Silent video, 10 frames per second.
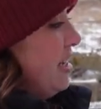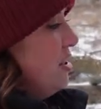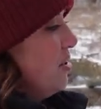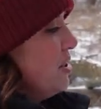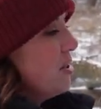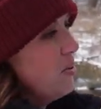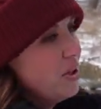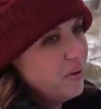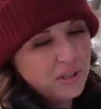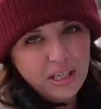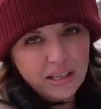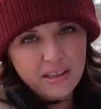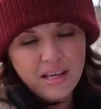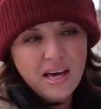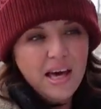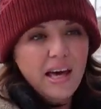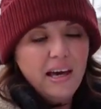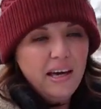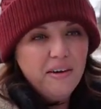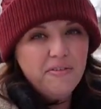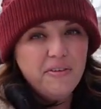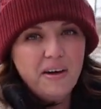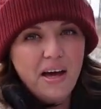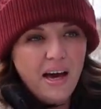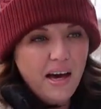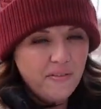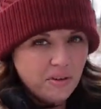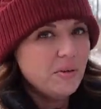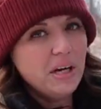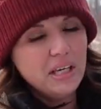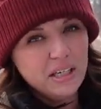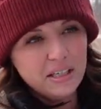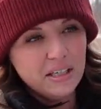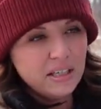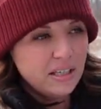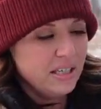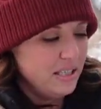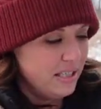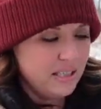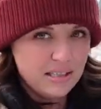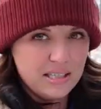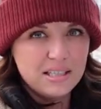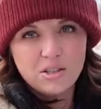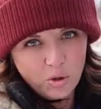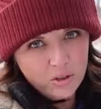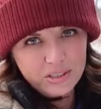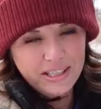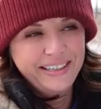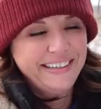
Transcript: and do this work with Heath if I have the right gear, because it's cold.